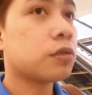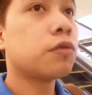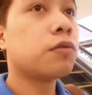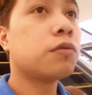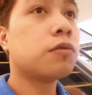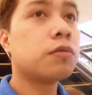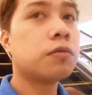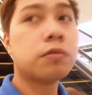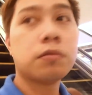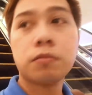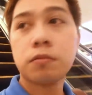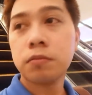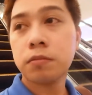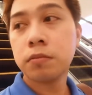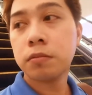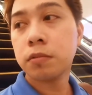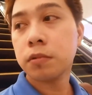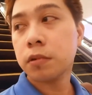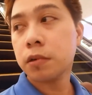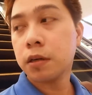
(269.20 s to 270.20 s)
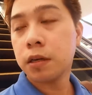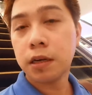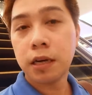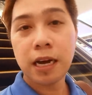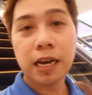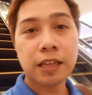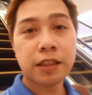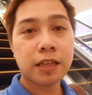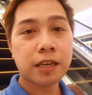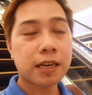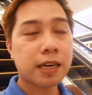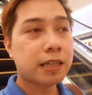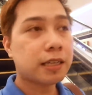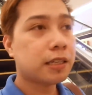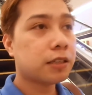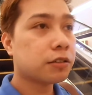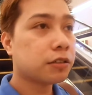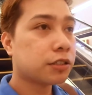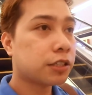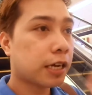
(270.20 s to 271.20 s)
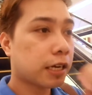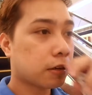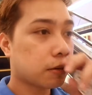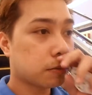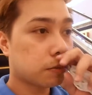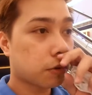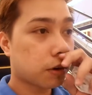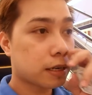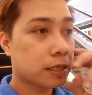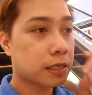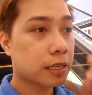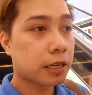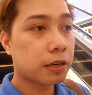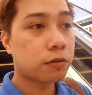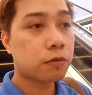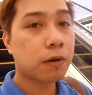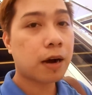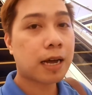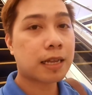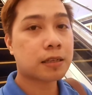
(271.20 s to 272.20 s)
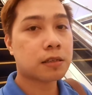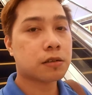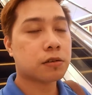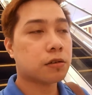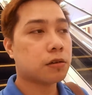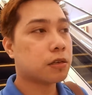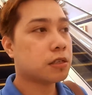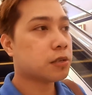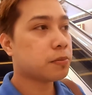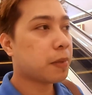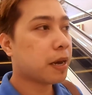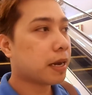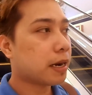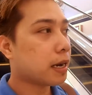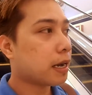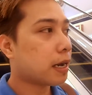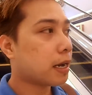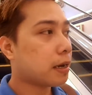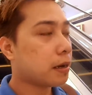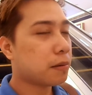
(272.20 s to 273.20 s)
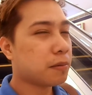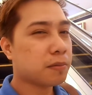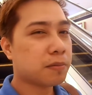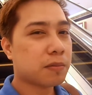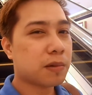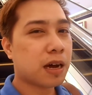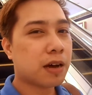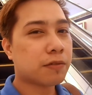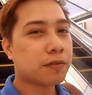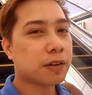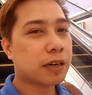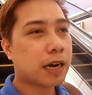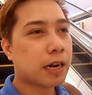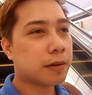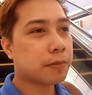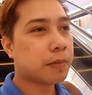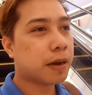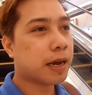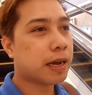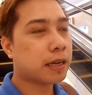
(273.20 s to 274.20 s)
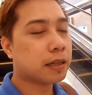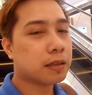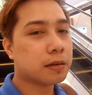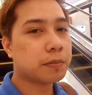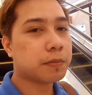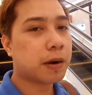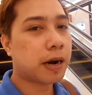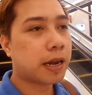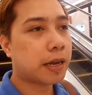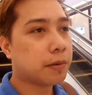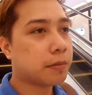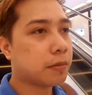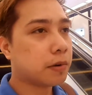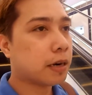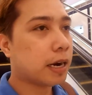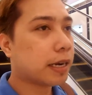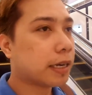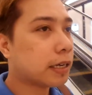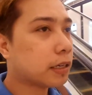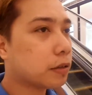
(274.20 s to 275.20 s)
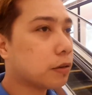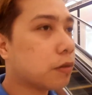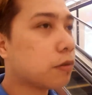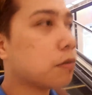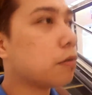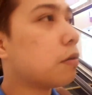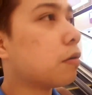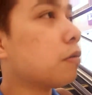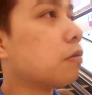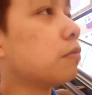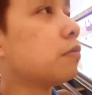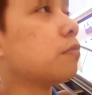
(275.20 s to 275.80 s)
So, I think I need to check kung bukas na yung Watsons para after I buy the primer, I can go.